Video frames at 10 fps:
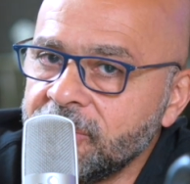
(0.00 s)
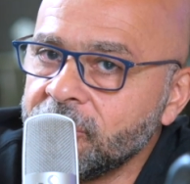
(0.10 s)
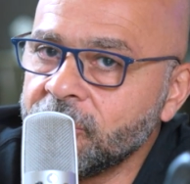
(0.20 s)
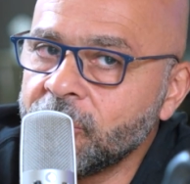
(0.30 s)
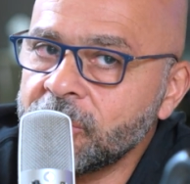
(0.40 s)

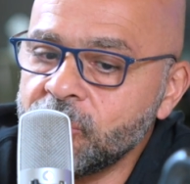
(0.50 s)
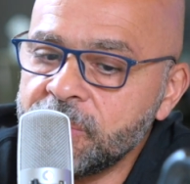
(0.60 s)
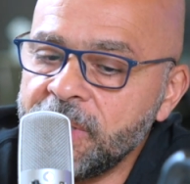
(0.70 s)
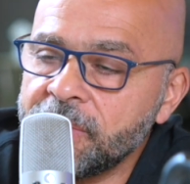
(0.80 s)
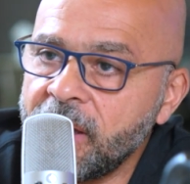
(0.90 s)
What would
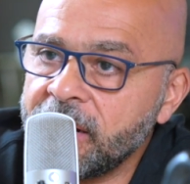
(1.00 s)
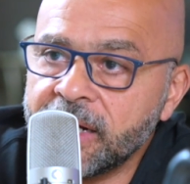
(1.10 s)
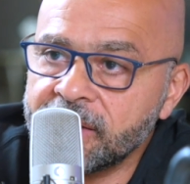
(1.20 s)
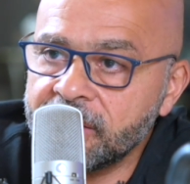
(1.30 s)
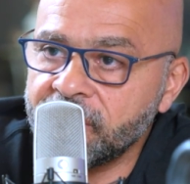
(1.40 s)
be a
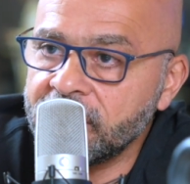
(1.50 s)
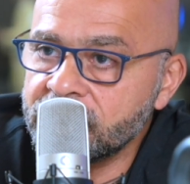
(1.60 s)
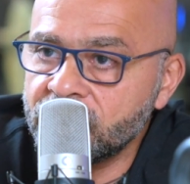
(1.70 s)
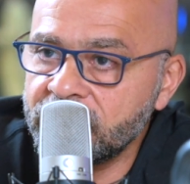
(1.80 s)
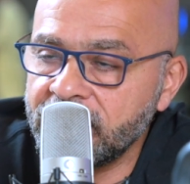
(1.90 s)
direct advice
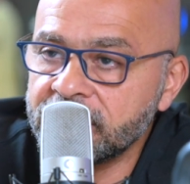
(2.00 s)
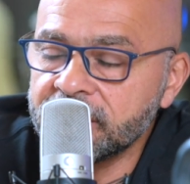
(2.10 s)
for that?